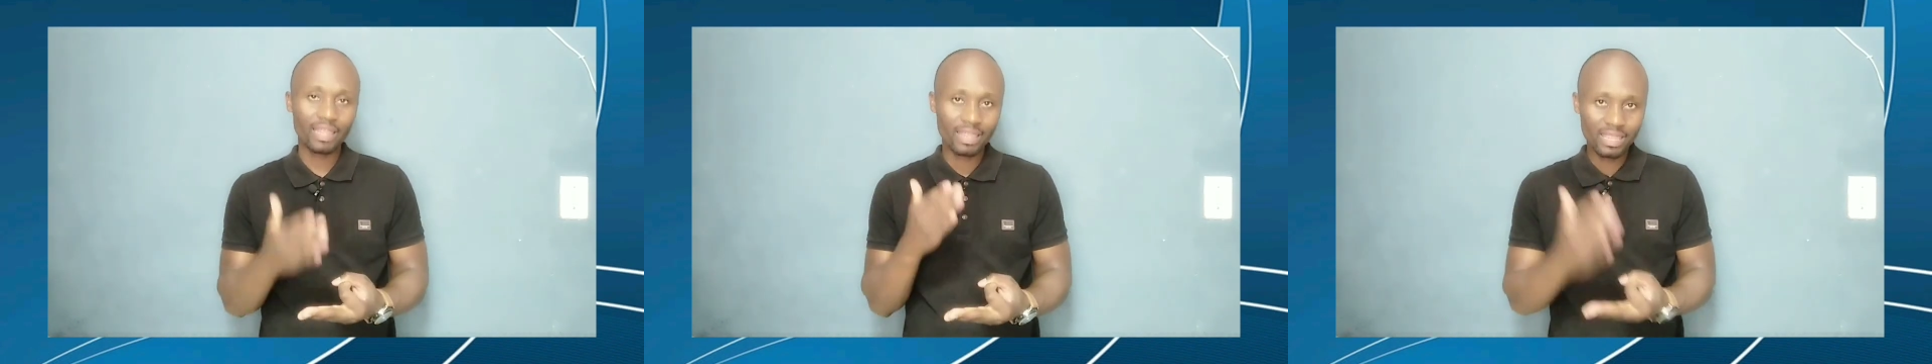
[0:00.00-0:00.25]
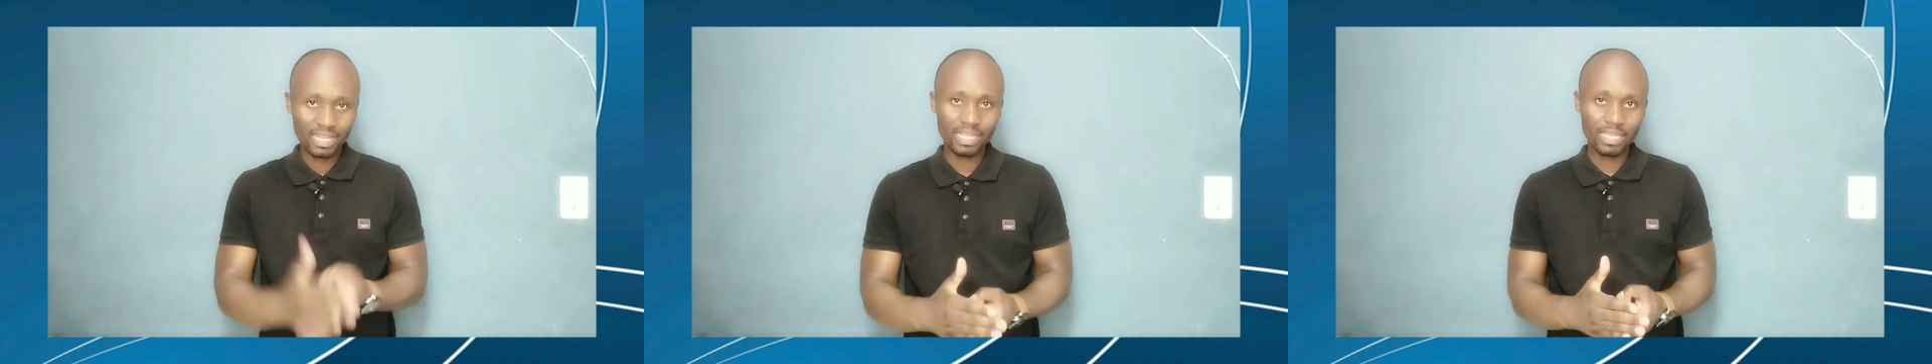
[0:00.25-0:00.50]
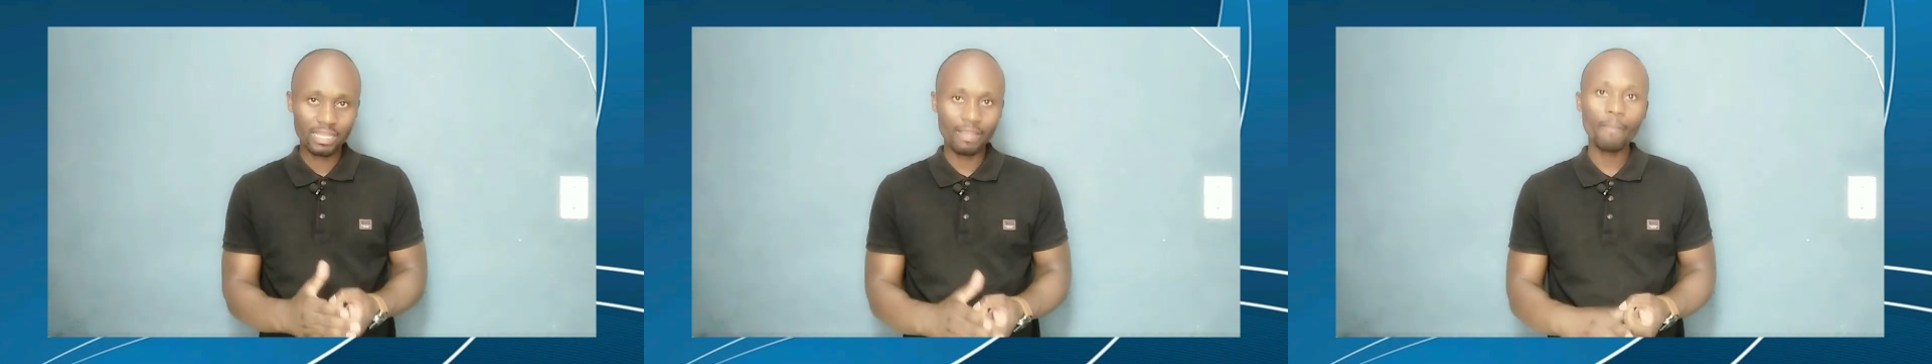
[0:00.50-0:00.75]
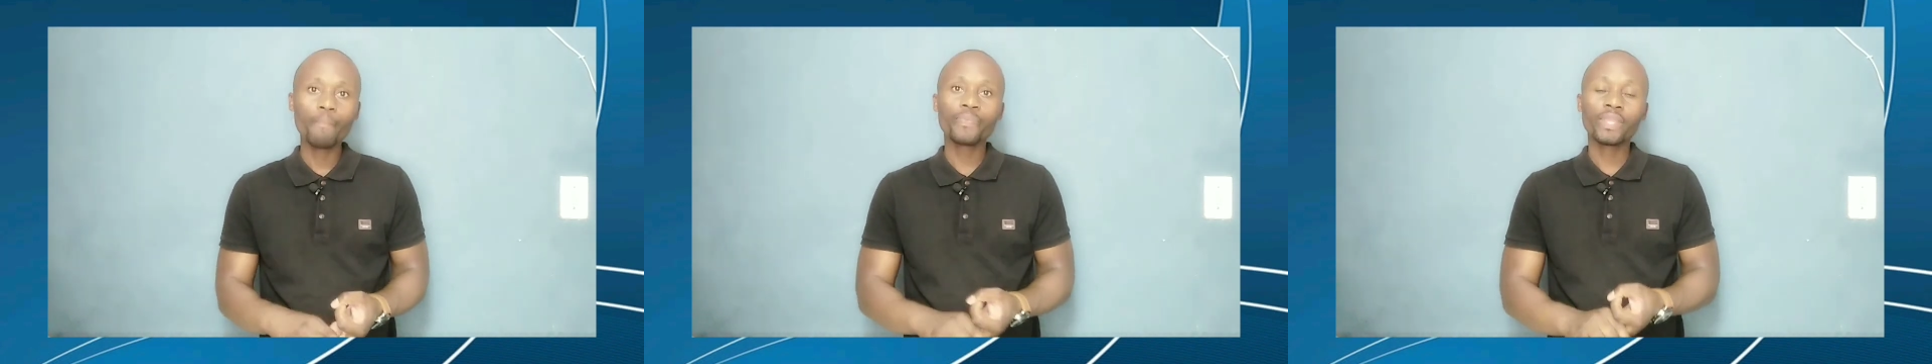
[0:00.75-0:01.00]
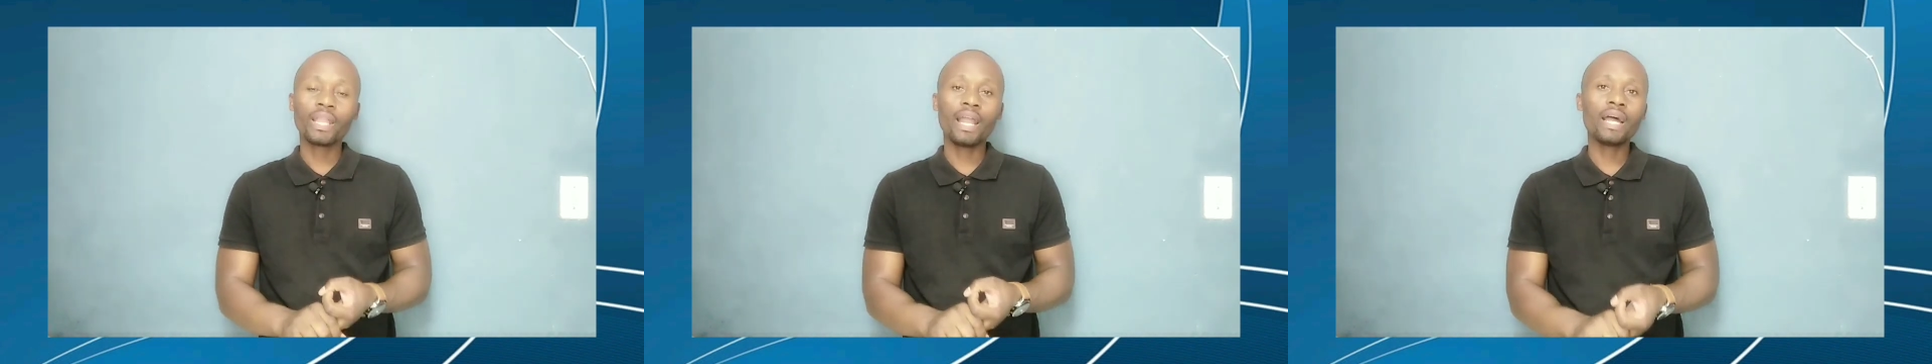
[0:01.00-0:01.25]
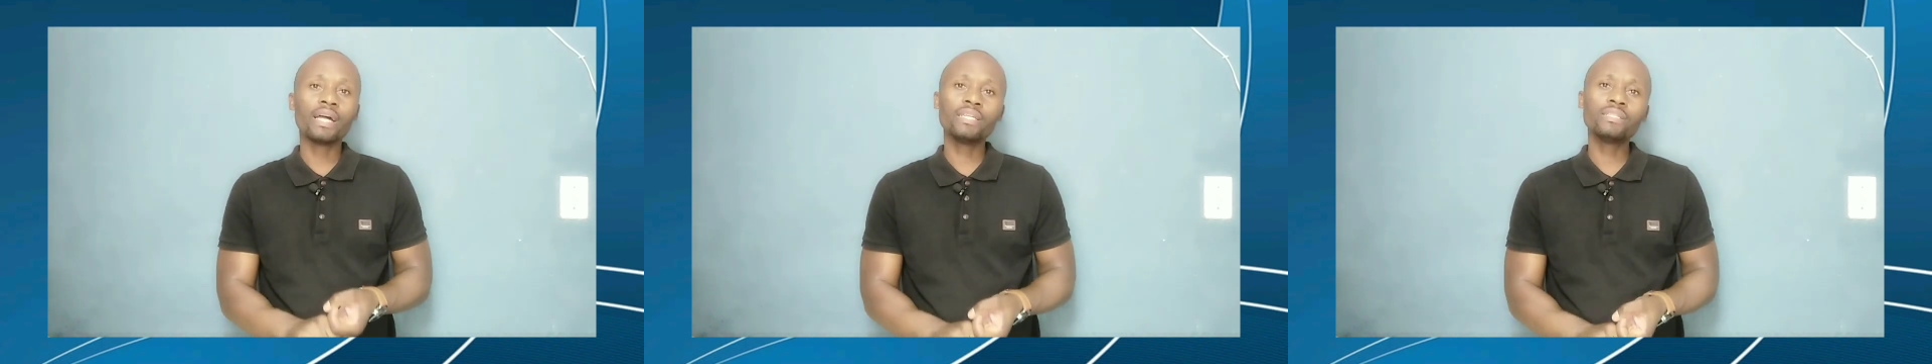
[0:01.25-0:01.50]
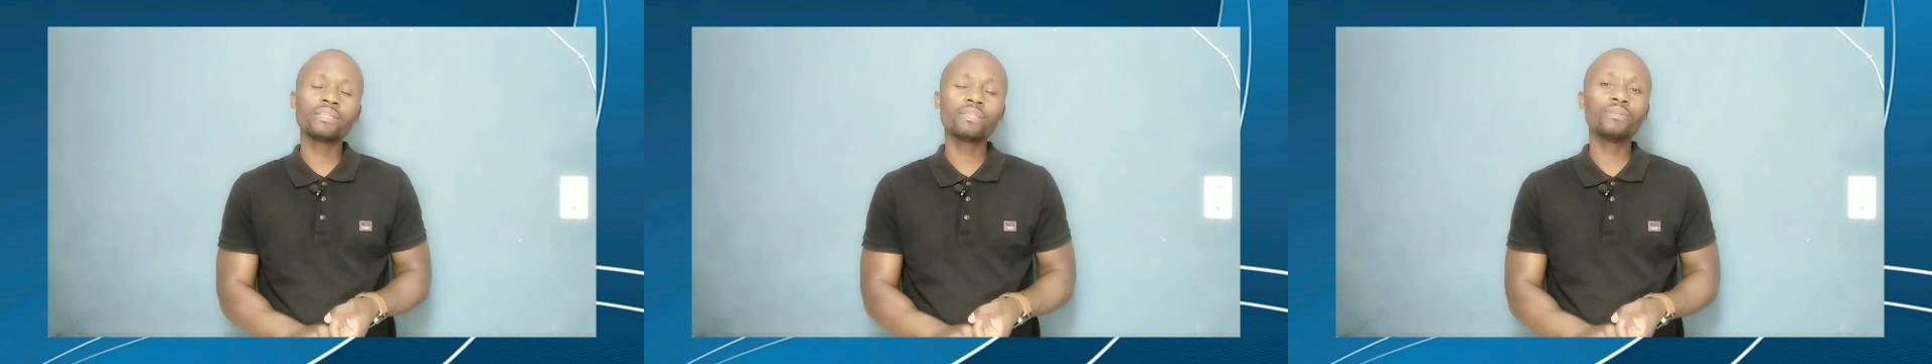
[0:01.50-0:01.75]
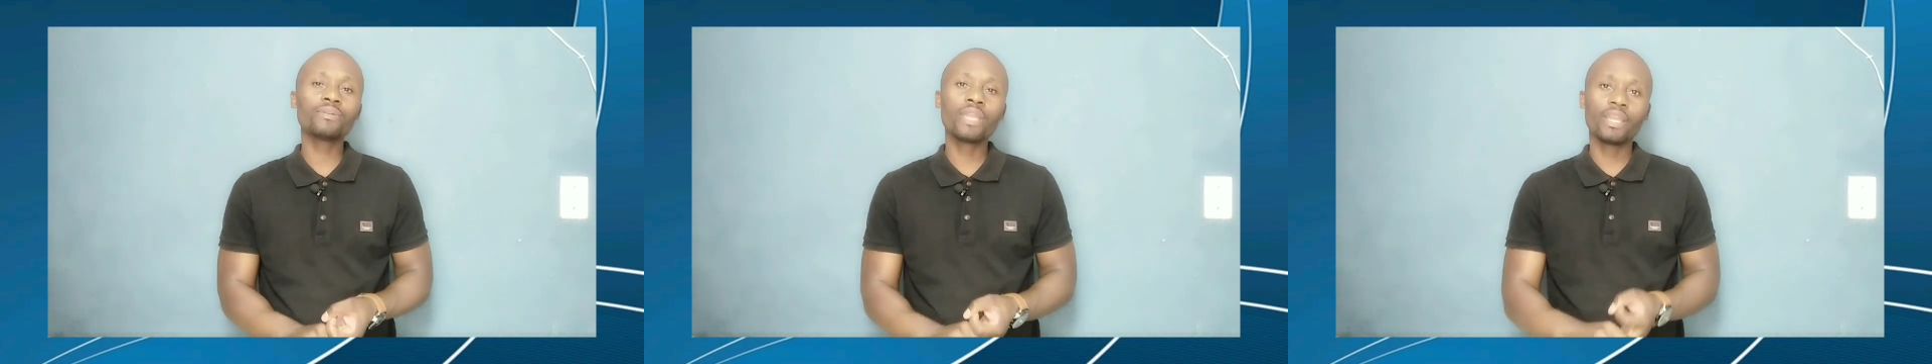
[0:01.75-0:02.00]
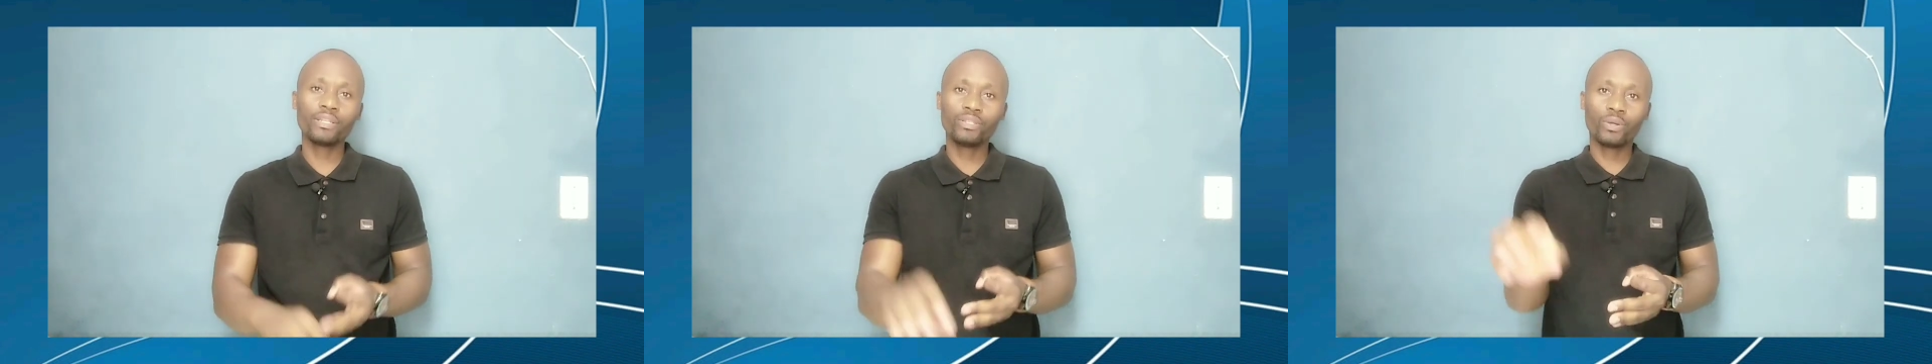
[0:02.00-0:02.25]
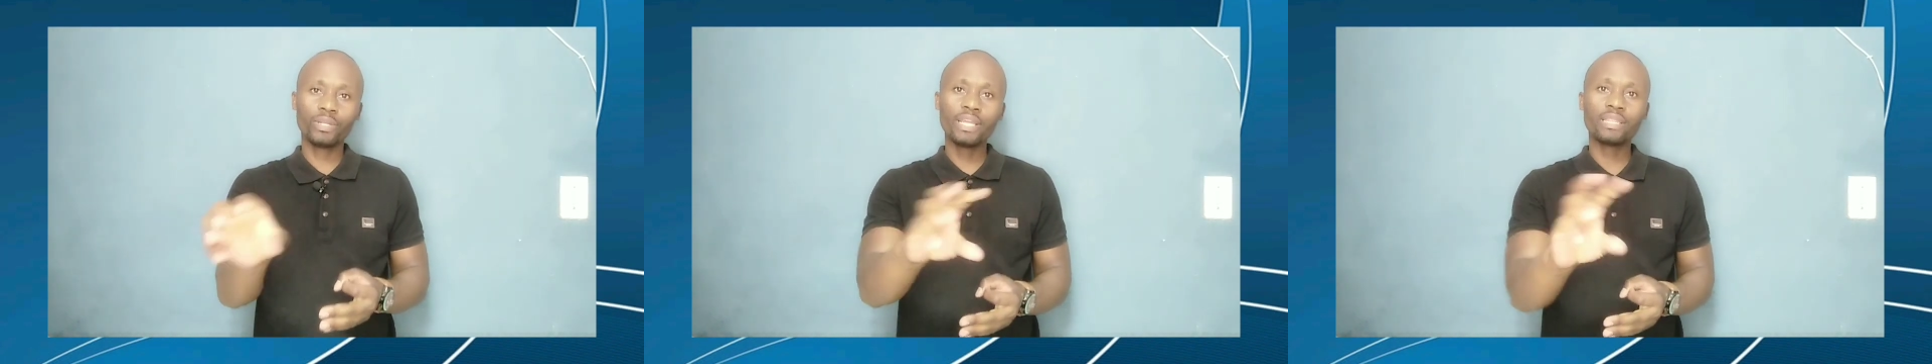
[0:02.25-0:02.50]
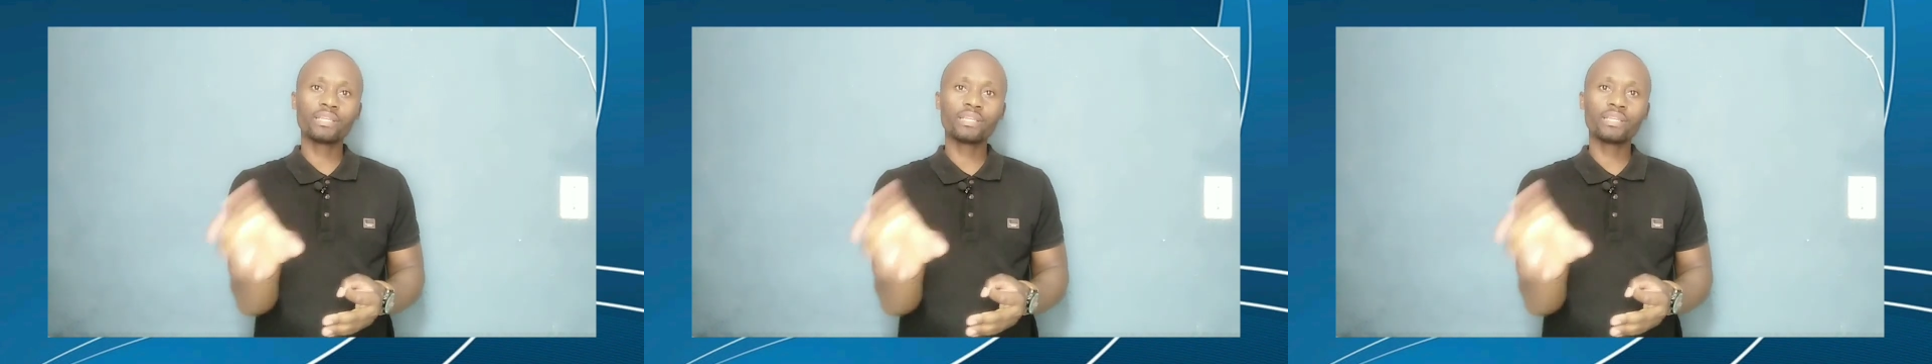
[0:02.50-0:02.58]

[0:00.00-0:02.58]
three, guys, you can donate.